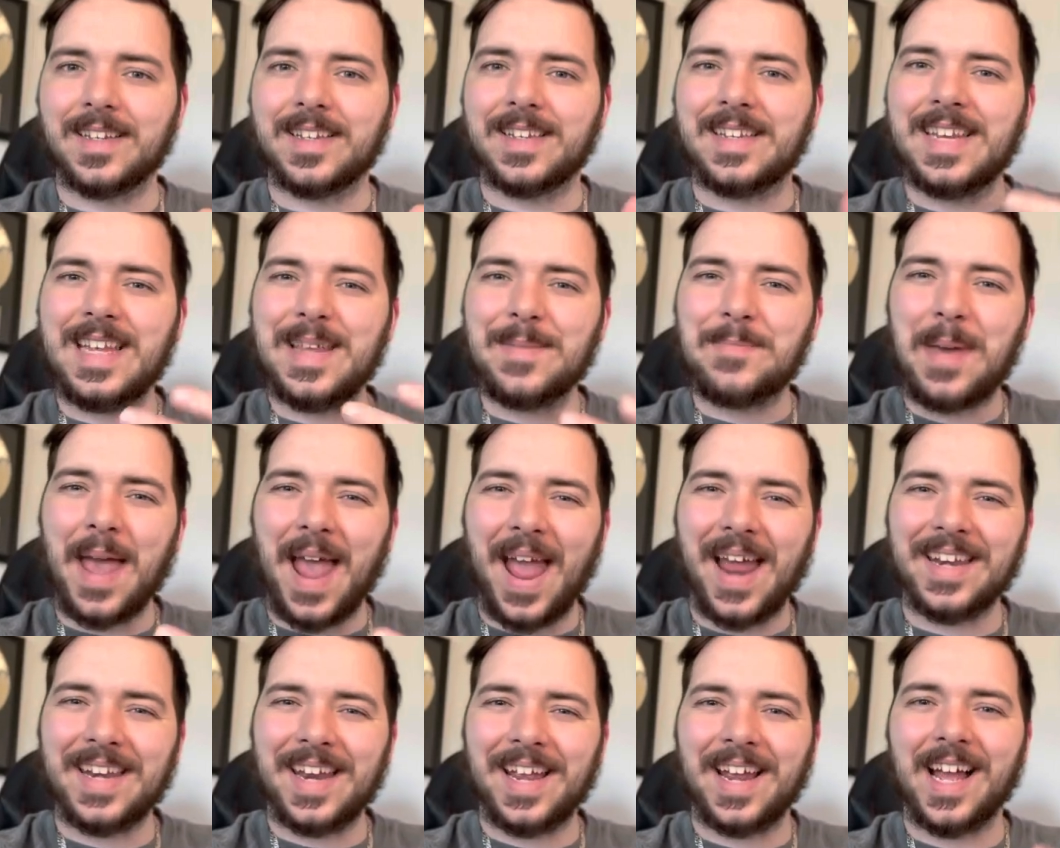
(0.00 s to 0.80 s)

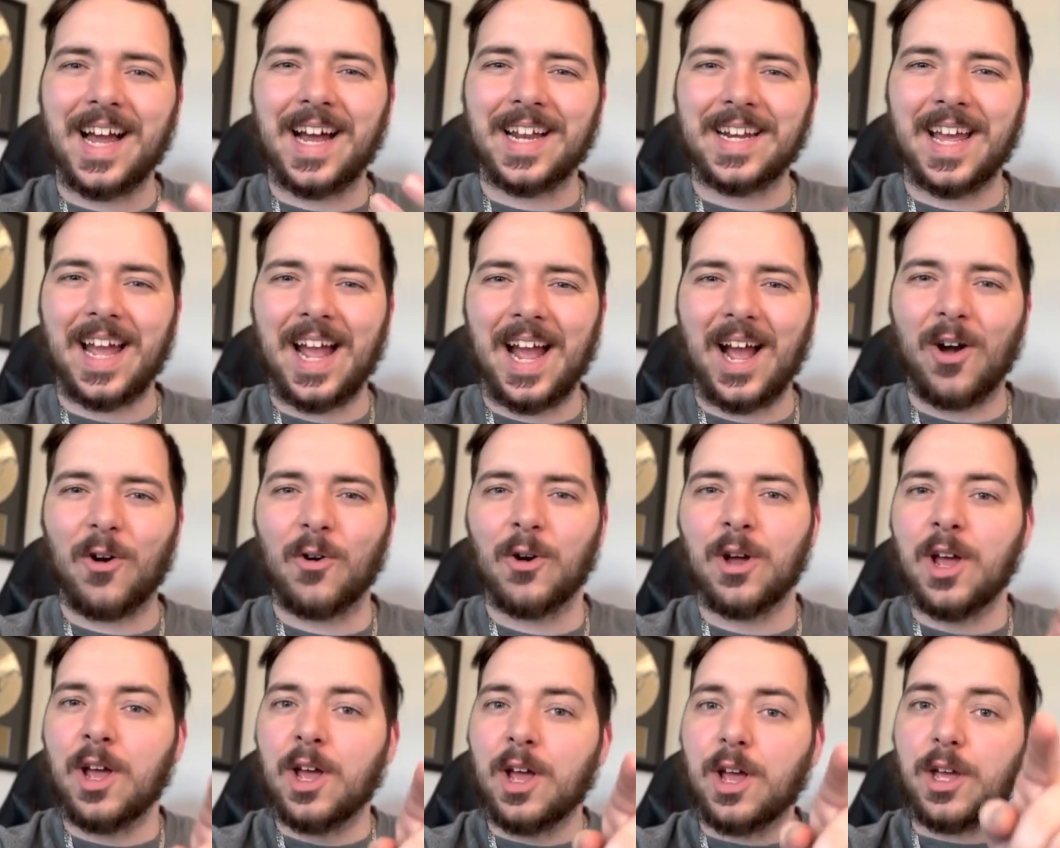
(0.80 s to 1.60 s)
depending on how
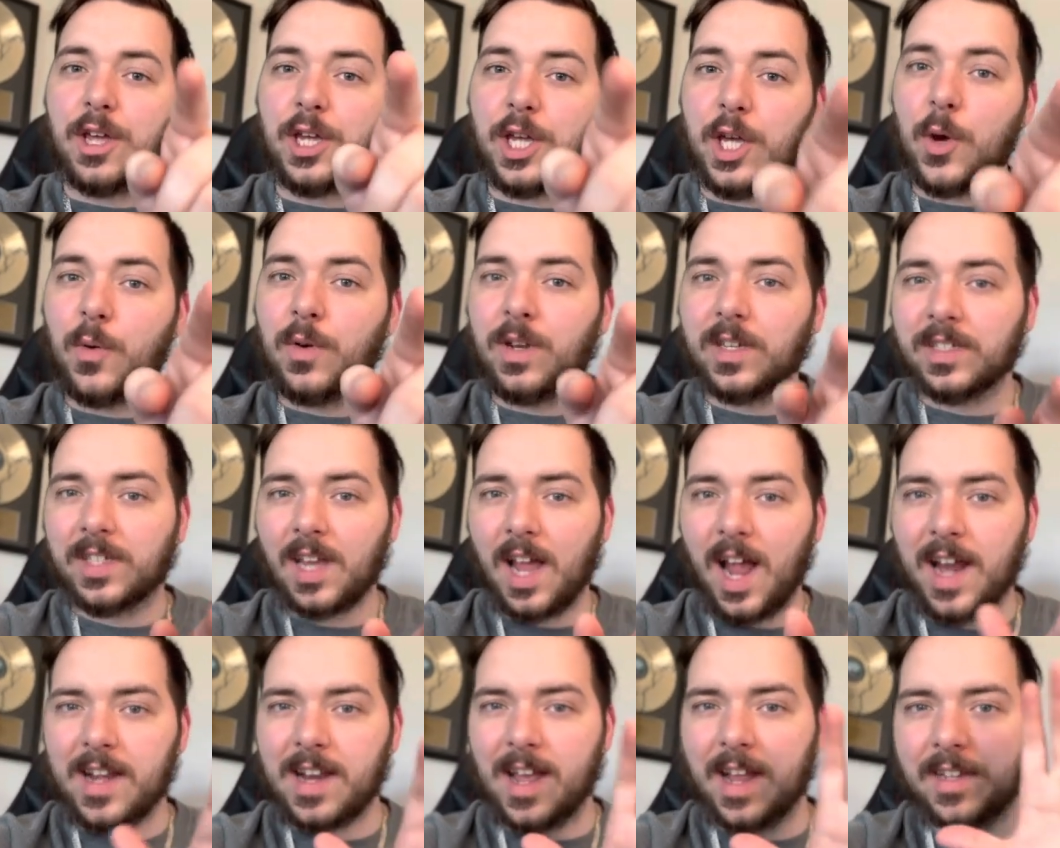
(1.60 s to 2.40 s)
you
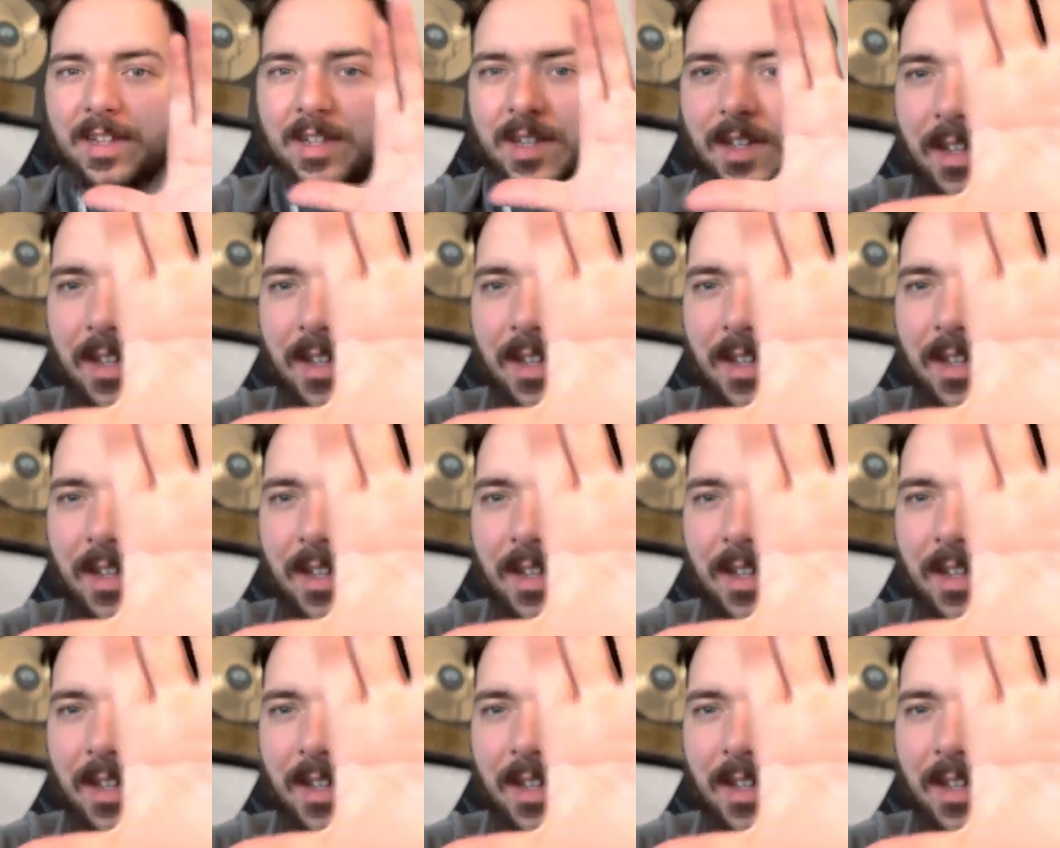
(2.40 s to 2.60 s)
design it,